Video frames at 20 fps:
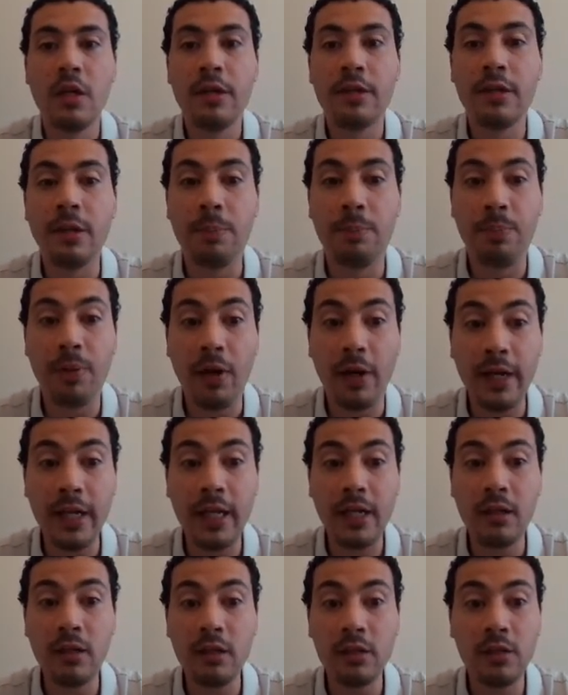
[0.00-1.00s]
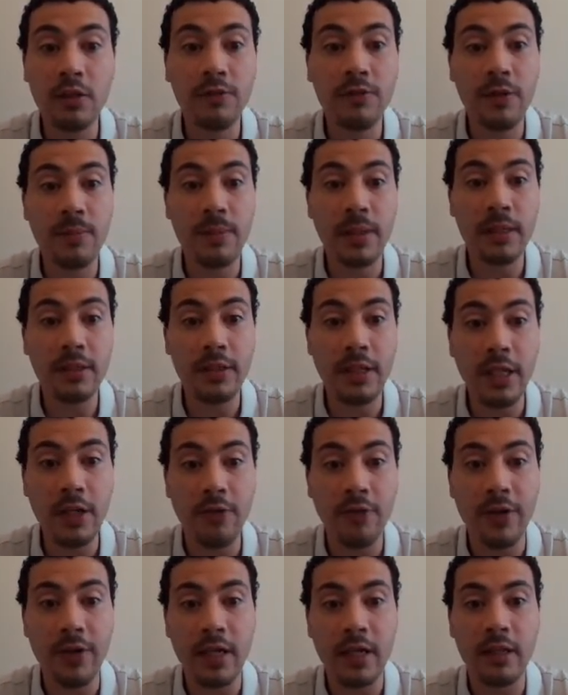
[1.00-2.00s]
The particles of the
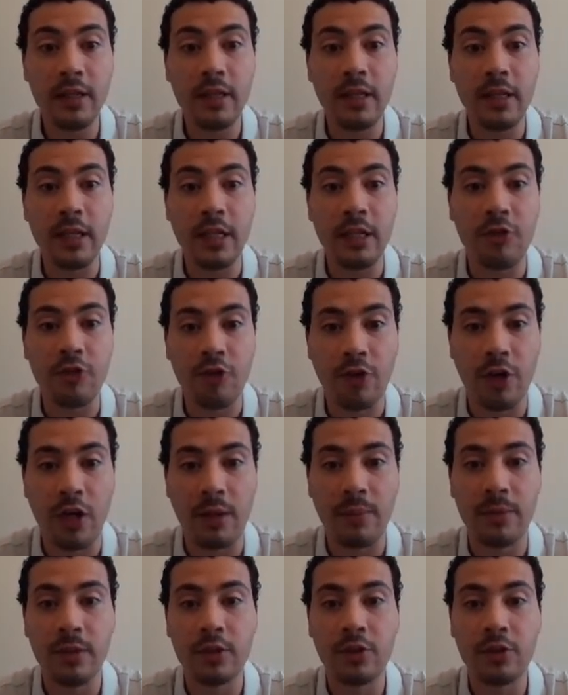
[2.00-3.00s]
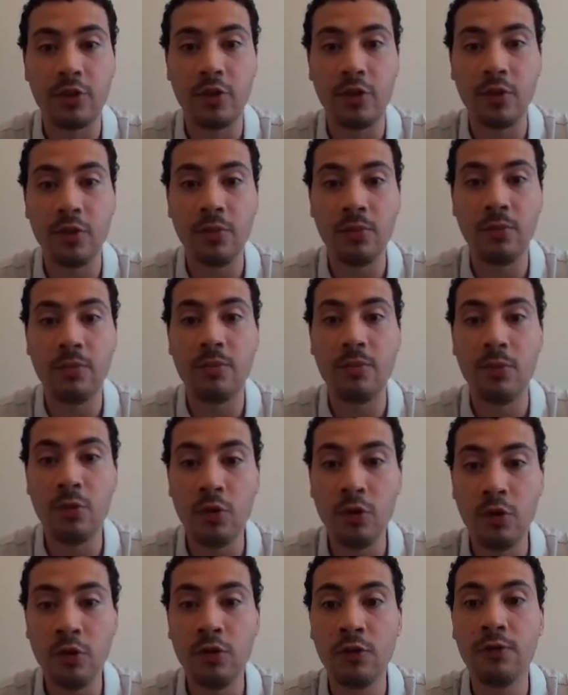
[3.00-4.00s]
material it travels through
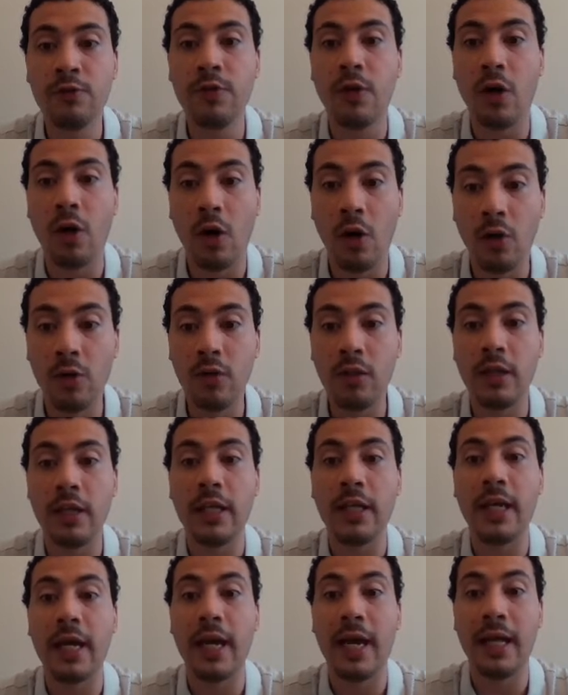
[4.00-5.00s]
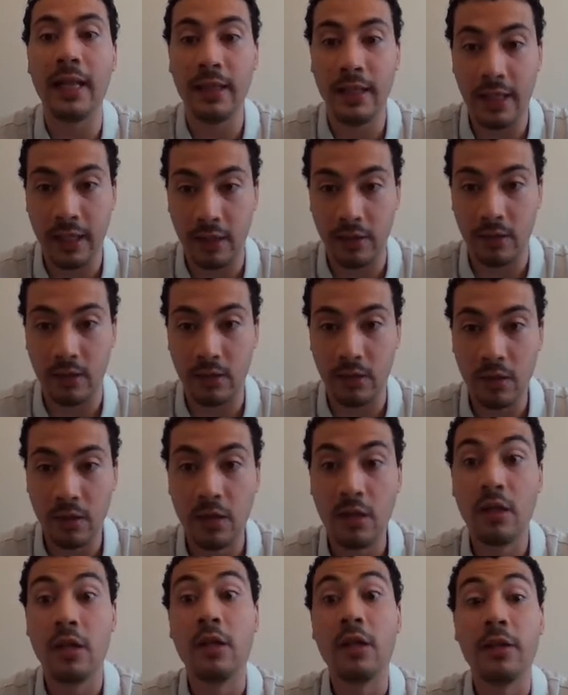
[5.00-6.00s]
move only a little.
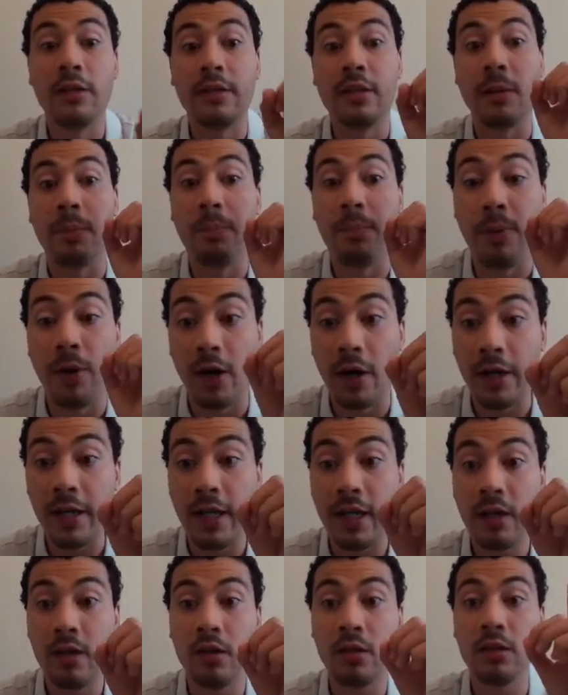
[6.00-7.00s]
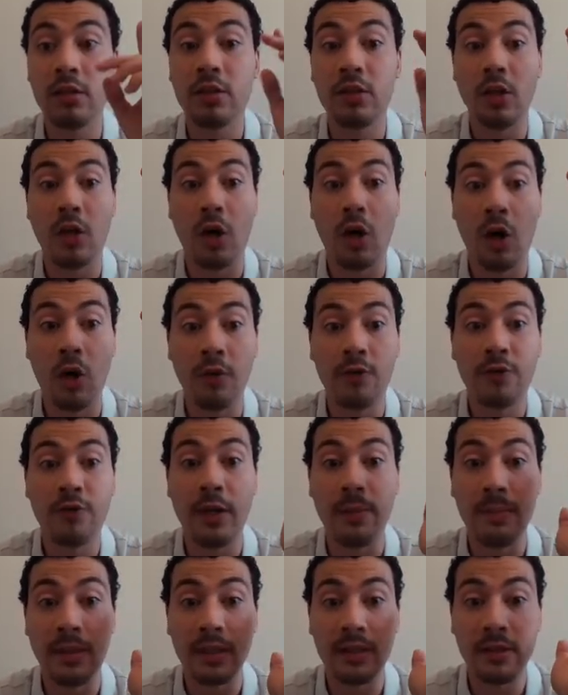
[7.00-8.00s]
The particles of
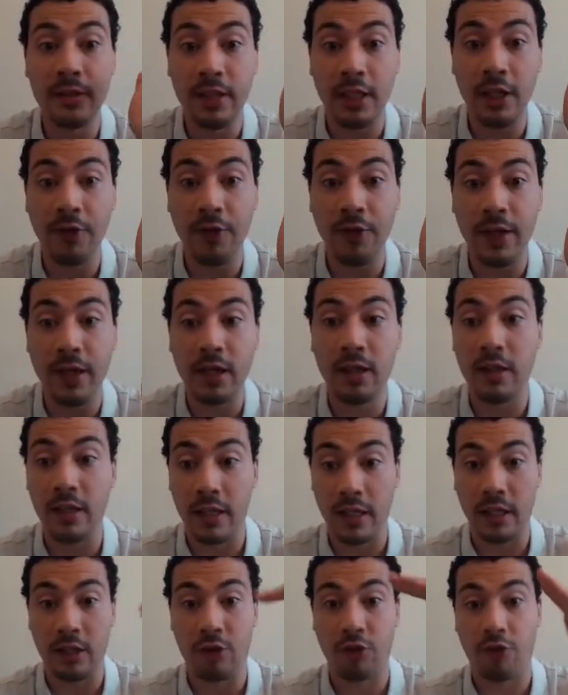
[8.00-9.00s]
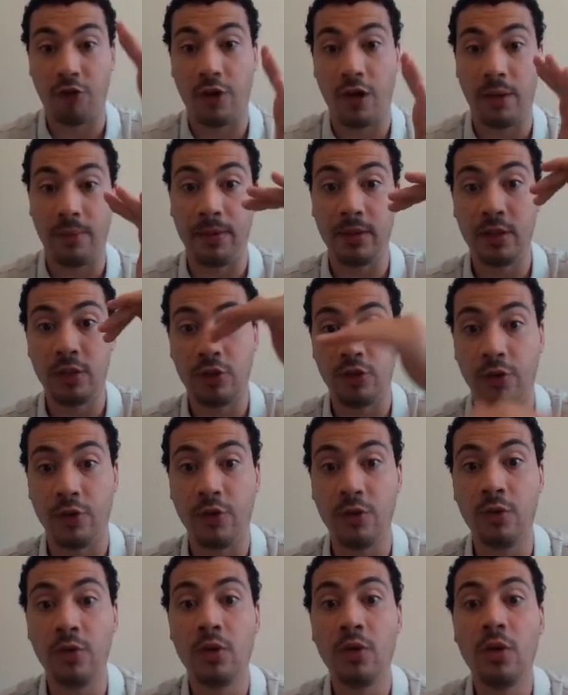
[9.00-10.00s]
the material it travels
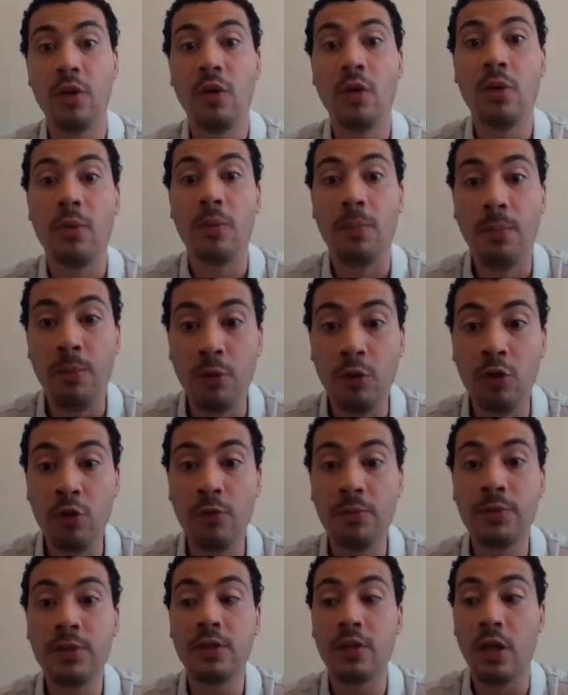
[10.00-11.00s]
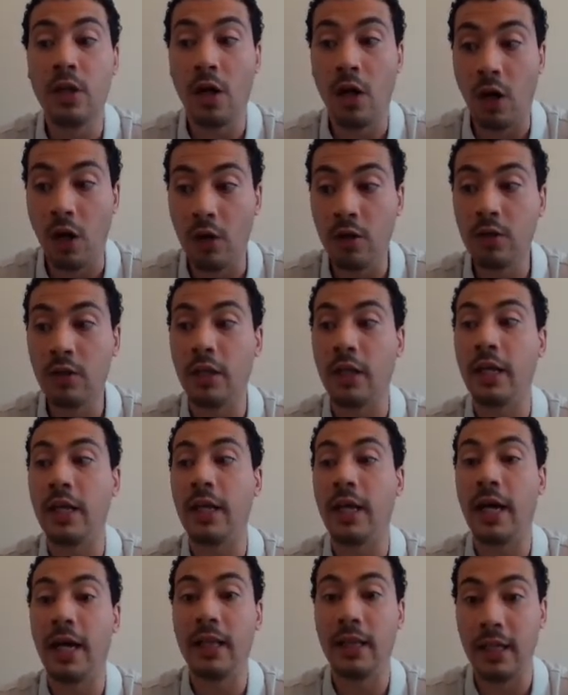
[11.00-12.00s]
through moves
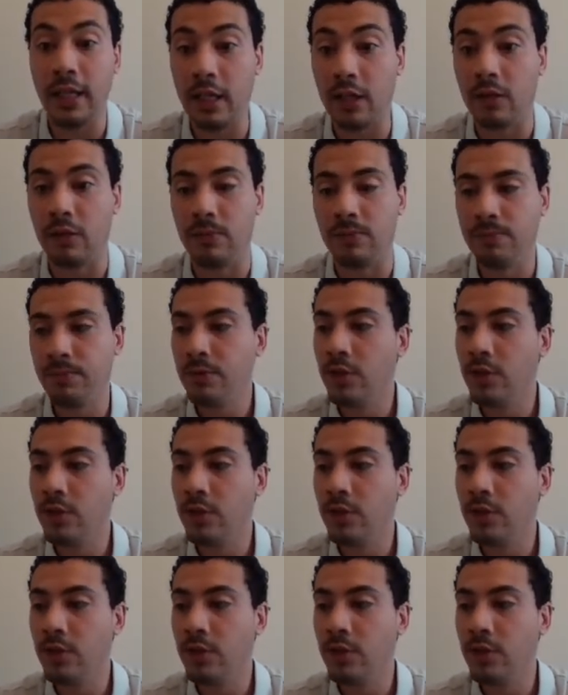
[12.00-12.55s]
only a little.